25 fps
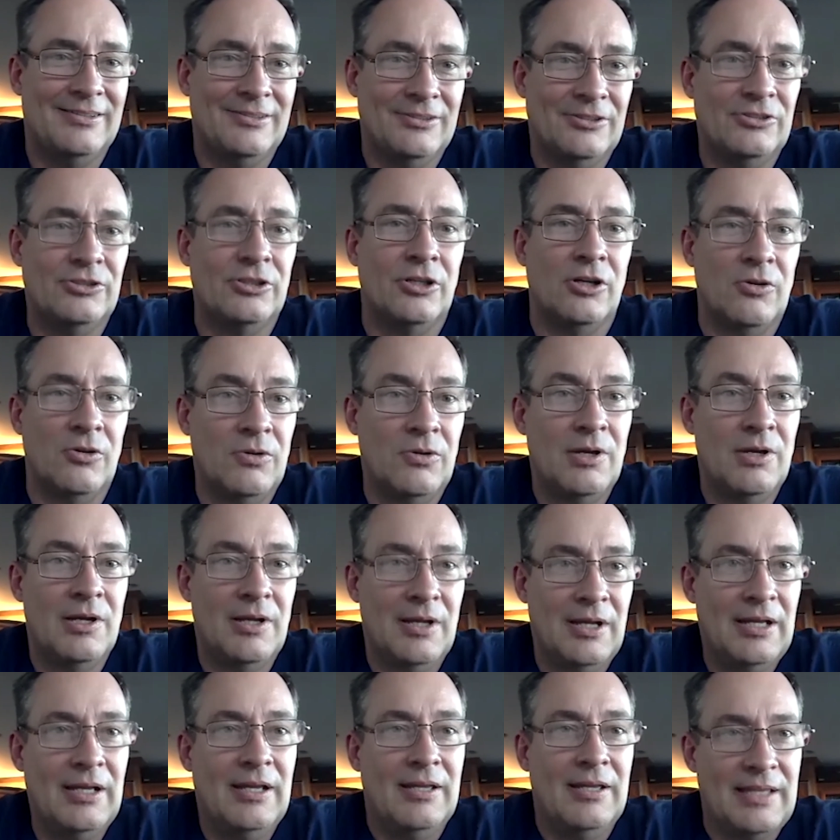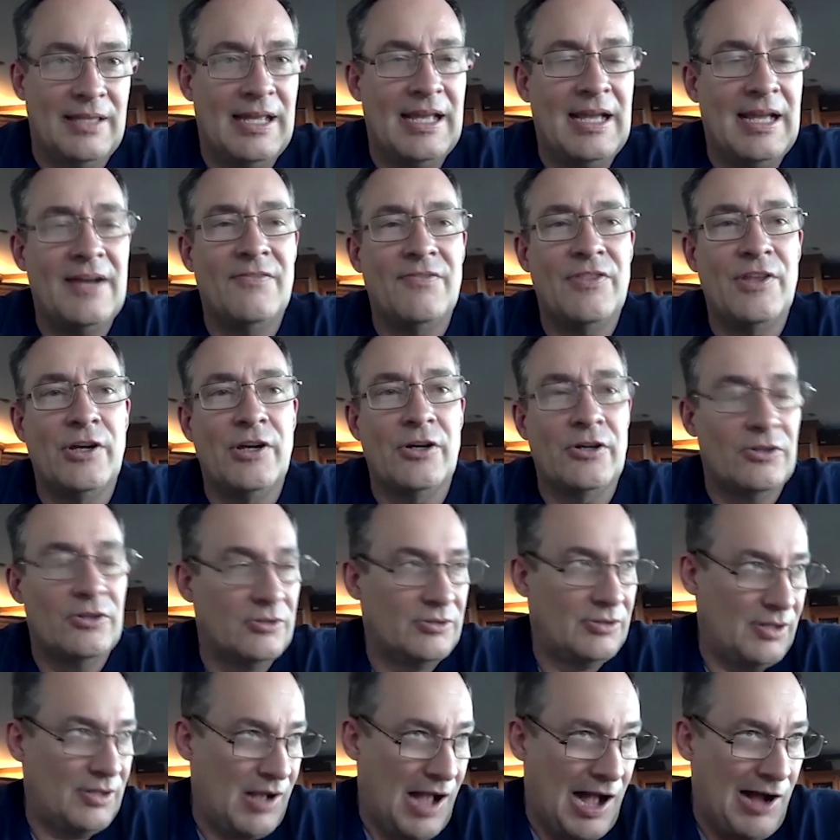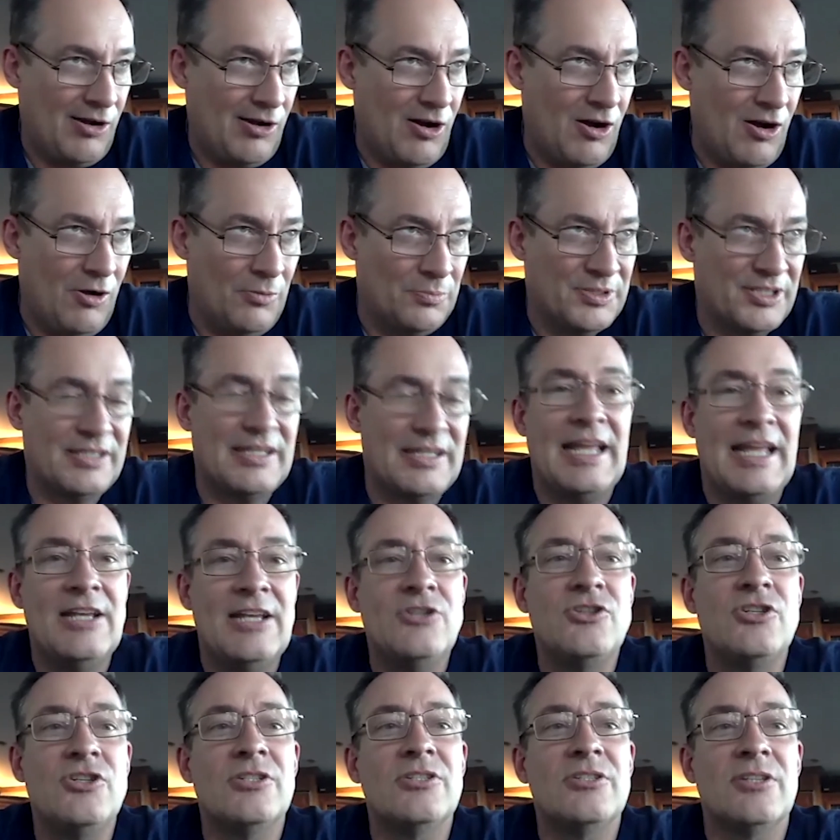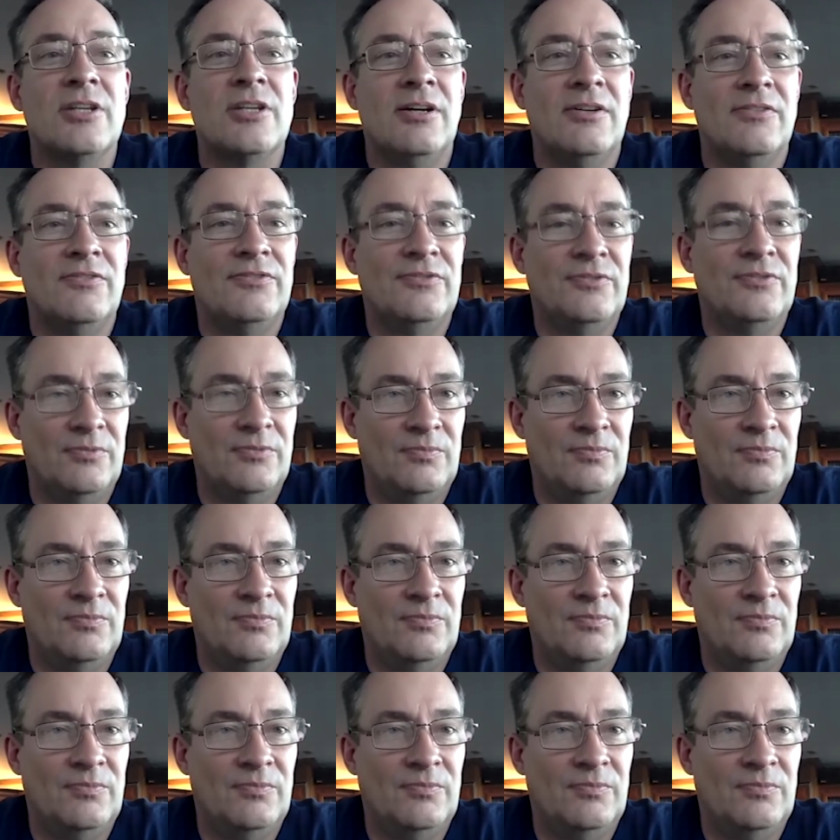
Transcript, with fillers: So they have their, I'll call them stages of